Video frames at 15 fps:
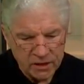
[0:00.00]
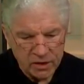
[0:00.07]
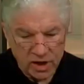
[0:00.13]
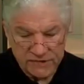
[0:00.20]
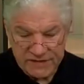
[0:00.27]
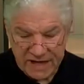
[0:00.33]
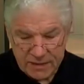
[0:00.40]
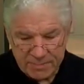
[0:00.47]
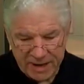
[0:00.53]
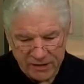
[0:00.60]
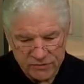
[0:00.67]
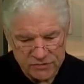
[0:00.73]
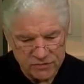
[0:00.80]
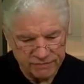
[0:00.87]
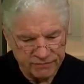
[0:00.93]
Lost eight
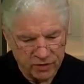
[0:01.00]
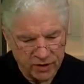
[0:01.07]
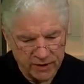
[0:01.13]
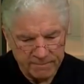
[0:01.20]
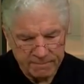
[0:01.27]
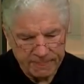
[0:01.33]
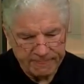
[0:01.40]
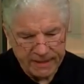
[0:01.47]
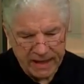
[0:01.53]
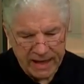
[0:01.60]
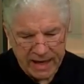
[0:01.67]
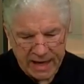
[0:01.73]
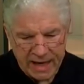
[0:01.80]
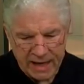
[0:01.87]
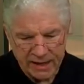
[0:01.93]
pounds so far,
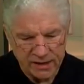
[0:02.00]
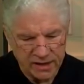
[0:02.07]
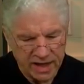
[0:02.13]
and a